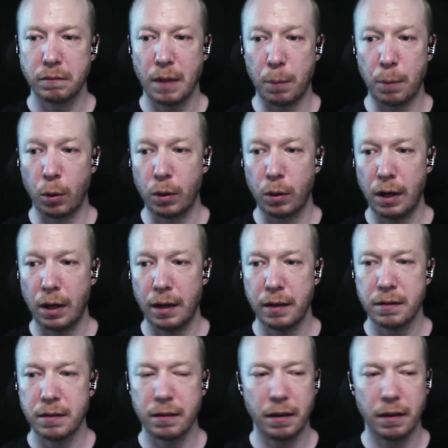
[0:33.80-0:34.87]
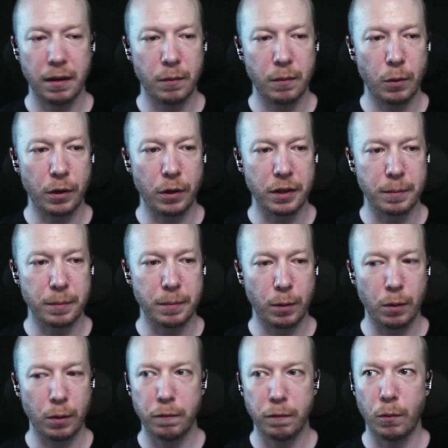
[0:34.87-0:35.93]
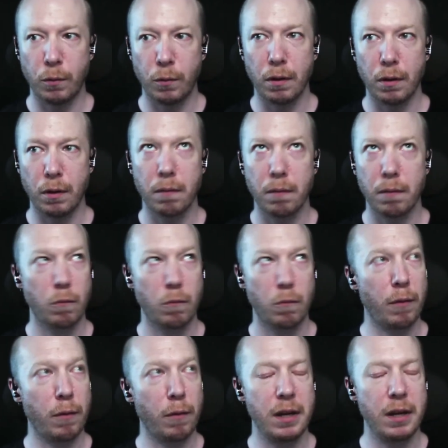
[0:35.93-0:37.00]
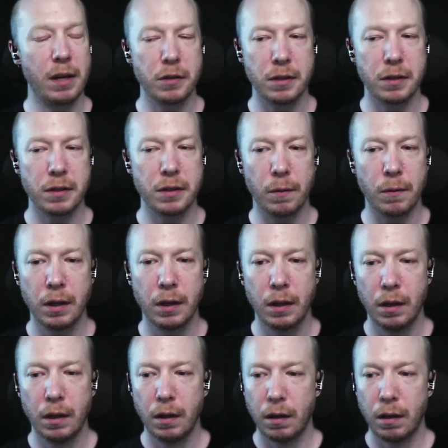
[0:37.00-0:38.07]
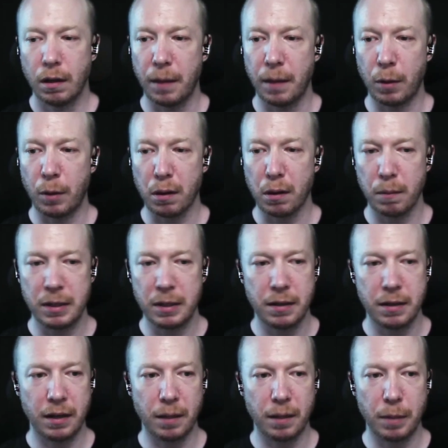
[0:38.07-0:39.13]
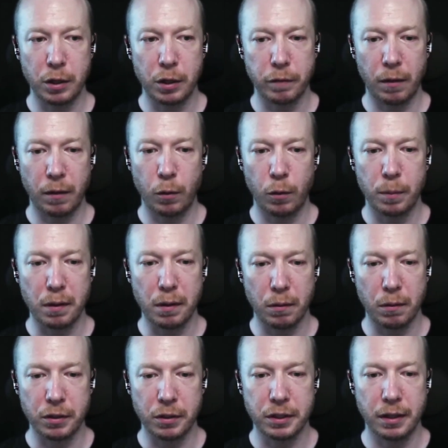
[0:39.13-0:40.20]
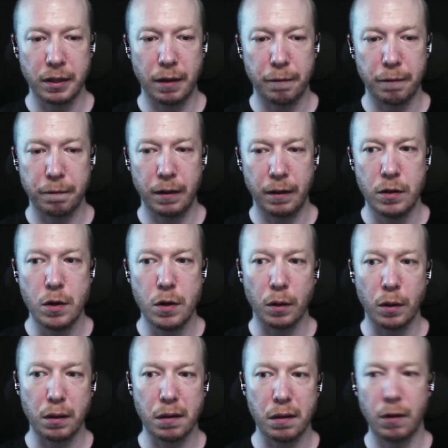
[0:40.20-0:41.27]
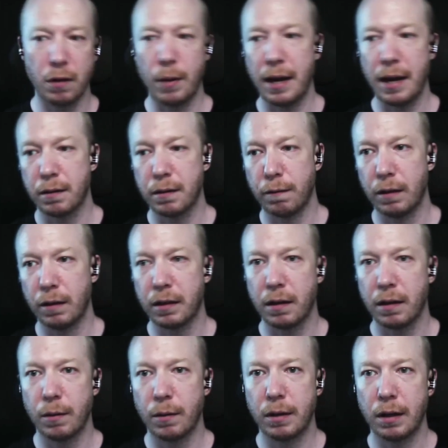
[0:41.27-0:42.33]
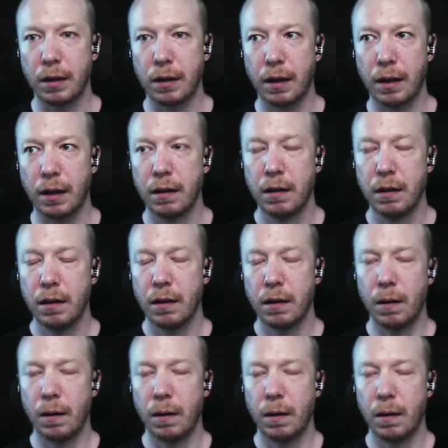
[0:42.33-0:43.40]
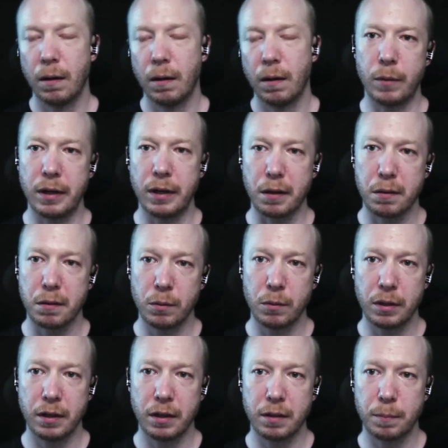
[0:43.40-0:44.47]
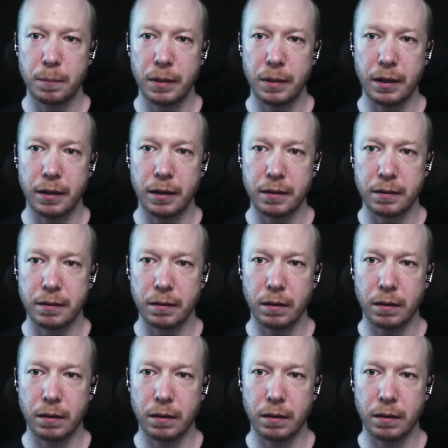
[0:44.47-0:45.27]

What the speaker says: Apollo client. I work at Apollo for 3 years now, and I'm also maintaining a bunch of other open source stuff, not so actively currently on Redux Toolkit, but